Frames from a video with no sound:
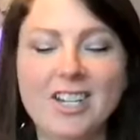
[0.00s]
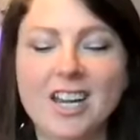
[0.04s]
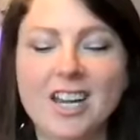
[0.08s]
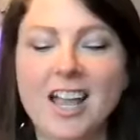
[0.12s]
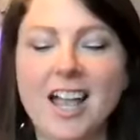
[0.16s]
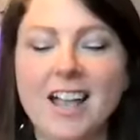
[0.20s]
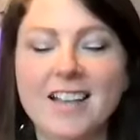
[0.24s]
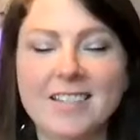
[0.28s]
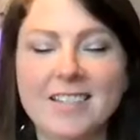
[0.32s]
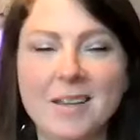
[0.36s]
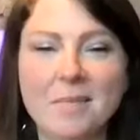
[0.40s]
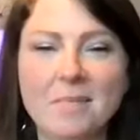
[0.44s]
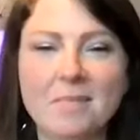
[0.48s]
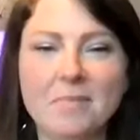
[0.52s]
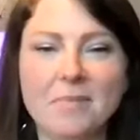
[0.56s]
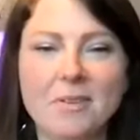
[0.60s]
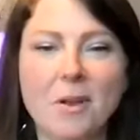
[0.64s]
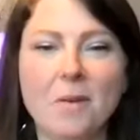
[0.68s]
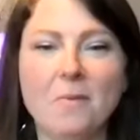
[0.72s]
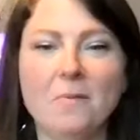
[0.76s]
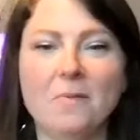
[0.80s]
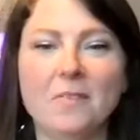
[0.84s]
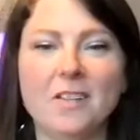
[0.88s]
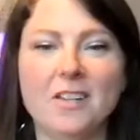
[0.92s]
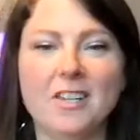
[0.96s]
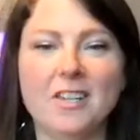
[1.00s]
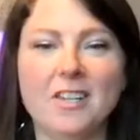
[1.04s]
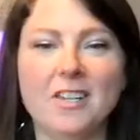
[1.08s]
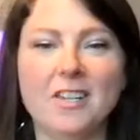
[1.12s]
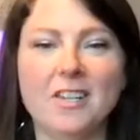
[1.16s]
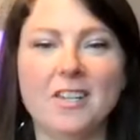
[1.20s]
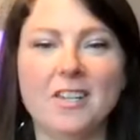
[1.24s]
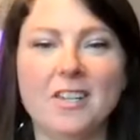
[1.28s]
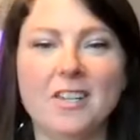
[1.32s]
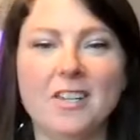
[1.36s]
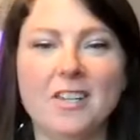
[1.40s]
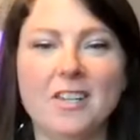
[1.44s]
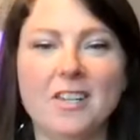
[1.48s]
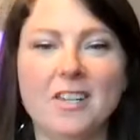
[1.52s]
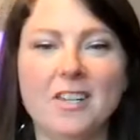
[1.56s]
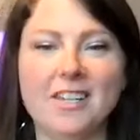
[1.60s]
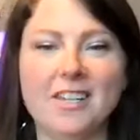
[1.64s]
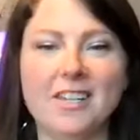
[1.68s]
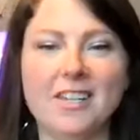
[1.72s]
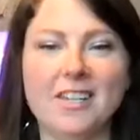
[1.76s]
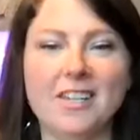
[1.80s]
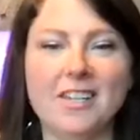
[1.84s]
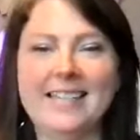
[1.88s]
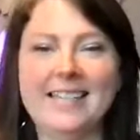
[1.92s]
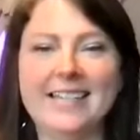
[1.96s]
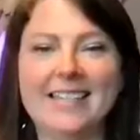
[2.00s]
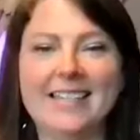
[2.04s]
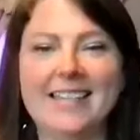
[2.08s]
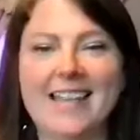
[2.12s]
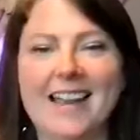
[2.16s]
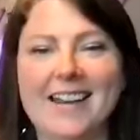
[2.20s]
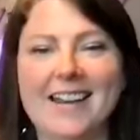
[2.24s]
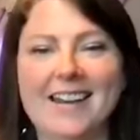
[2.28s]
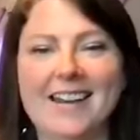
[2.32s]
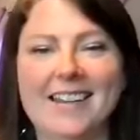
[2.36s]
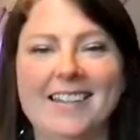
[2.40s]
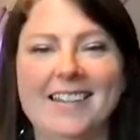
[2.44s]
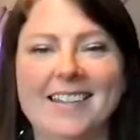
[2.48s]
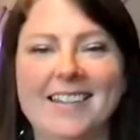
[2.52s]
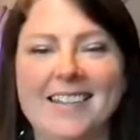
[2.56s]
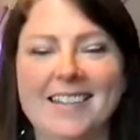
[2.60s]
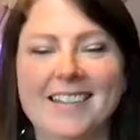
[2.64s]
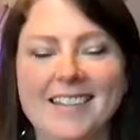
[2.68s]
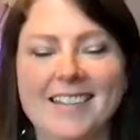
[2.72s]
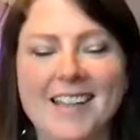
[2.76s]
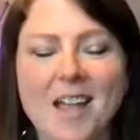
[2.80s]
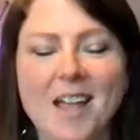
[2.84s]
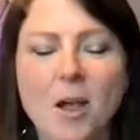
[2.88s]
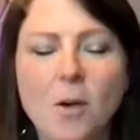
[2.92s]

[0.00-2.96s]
she got something. Hopefully she's happy with it. That's exciting.